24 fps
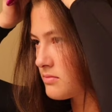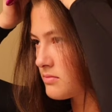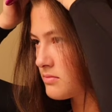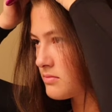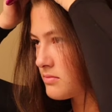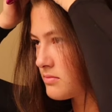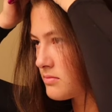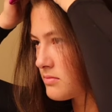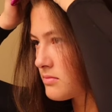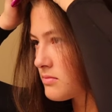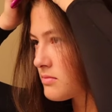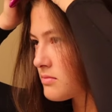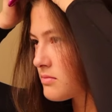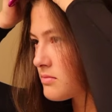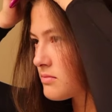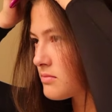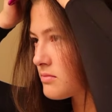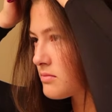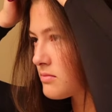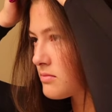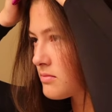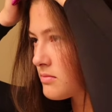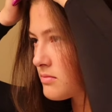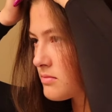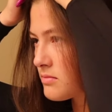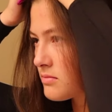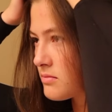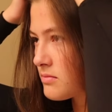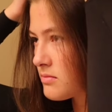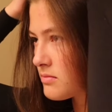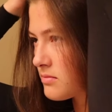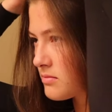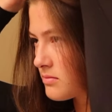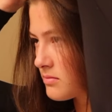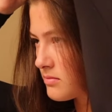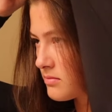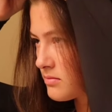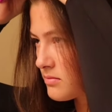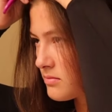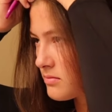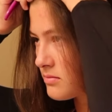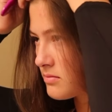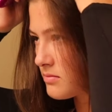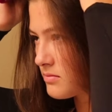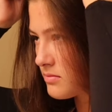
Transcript: No one is speaking in this clip.